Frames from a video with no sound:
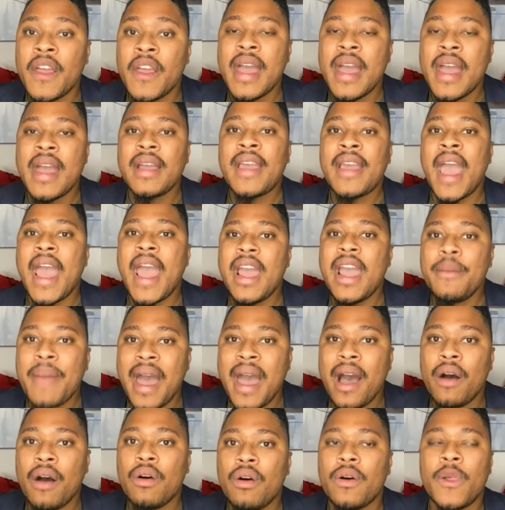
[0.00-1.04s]
Came
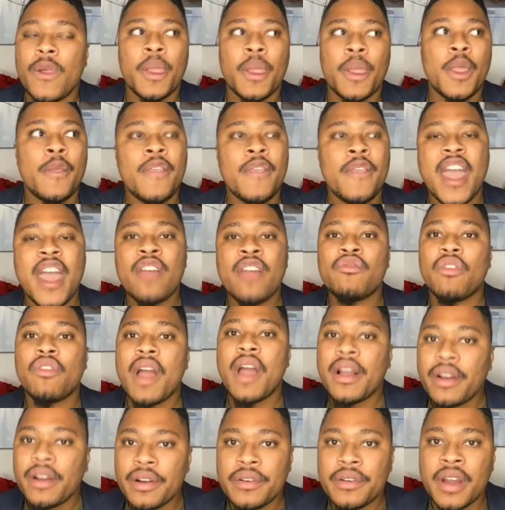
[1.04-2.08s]
out in
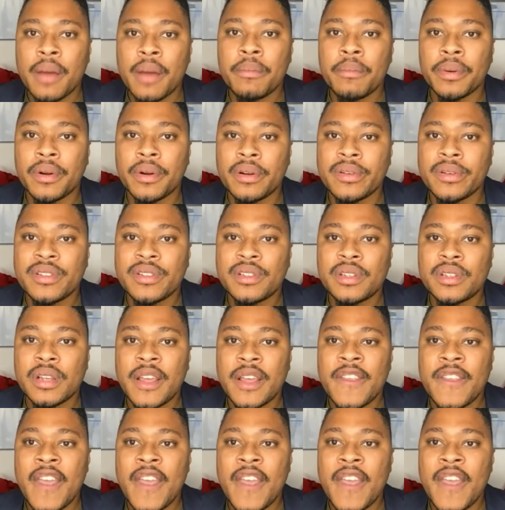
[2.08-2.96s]
record numbers